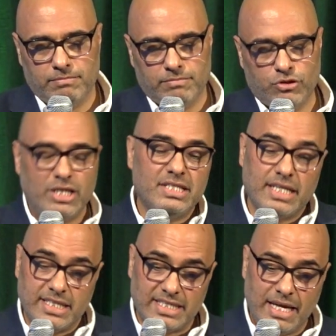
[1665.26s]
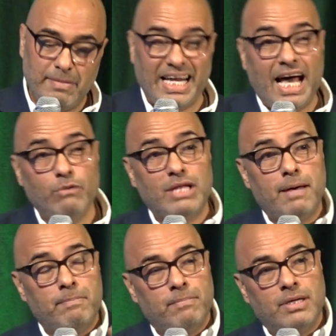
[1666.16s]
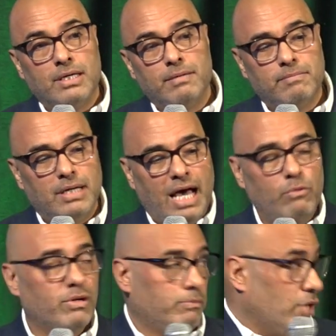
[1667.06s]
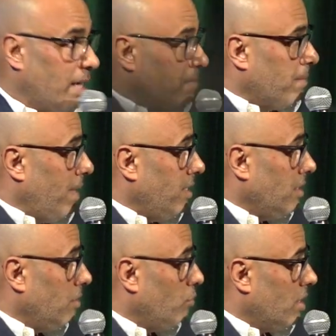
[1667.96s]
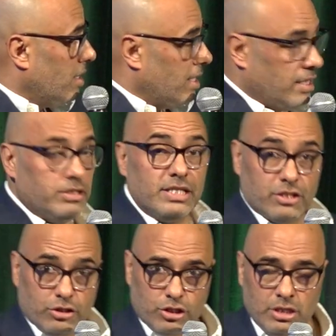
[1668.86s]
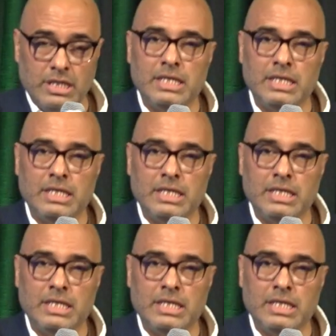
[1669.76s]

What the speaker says: trends in STEM and how we can make parallel with research.